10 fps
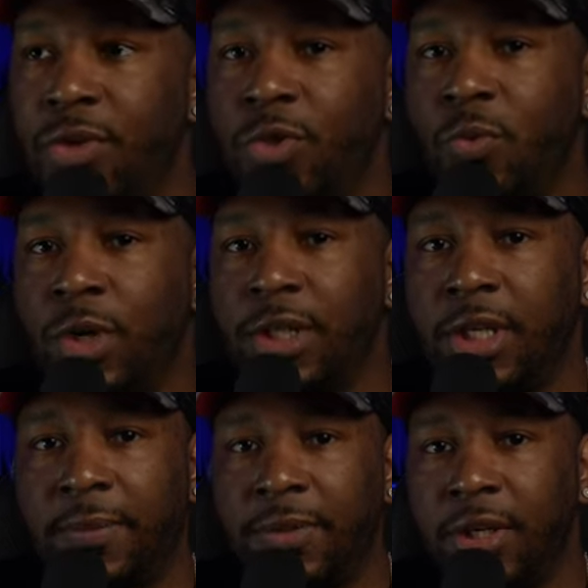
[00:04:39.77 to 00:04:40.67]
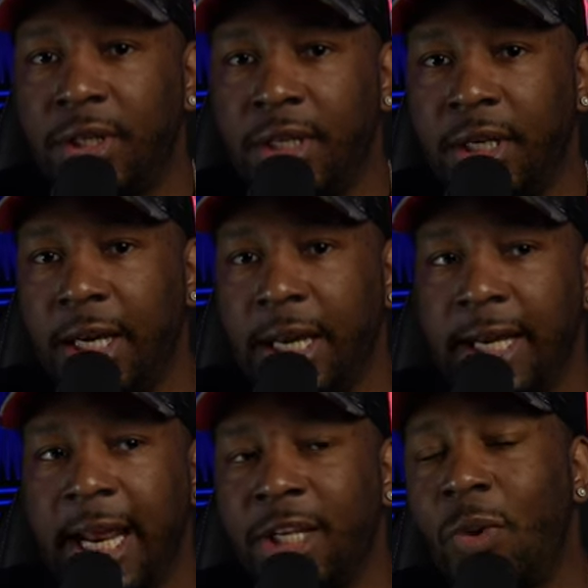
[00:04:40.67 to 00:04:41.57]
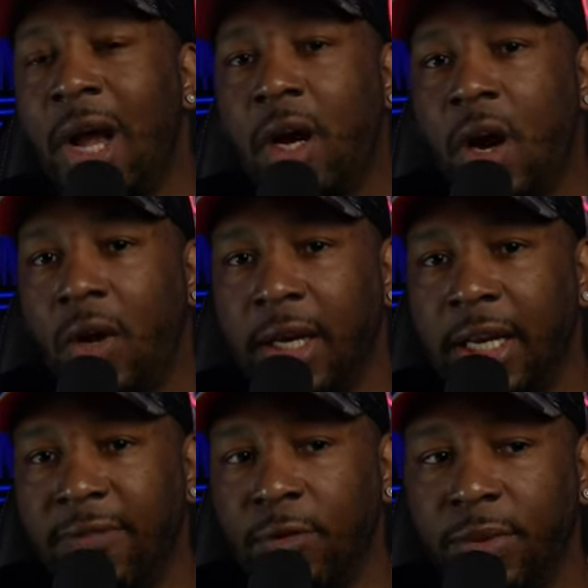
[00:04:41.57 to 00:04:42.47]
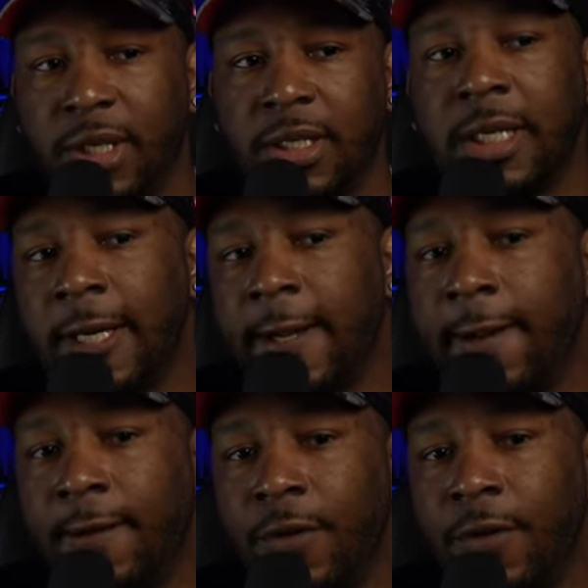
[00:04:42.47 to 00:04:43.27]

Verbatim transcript: and you just want to skip to the to the end. That's why I call it an evil because